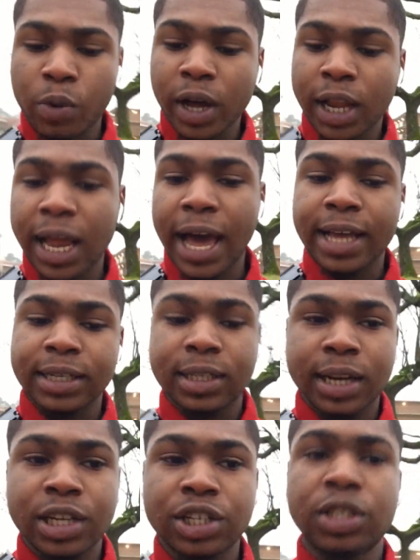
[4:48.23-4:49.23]
one class
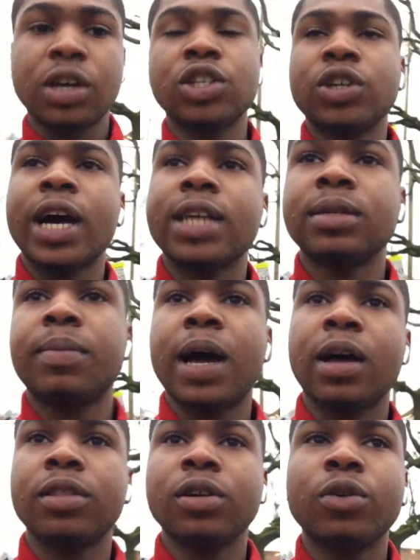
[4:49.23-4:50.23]
that I just told you guys
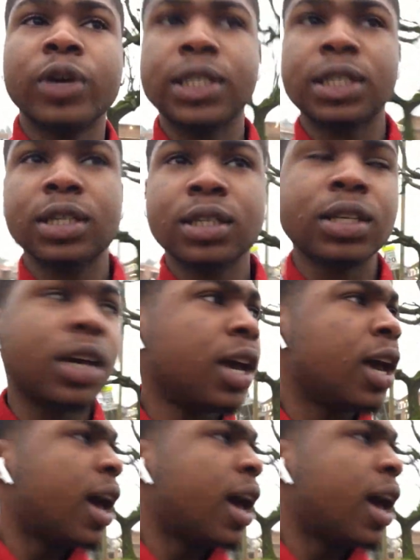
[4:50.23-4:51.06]
about, the quizzes.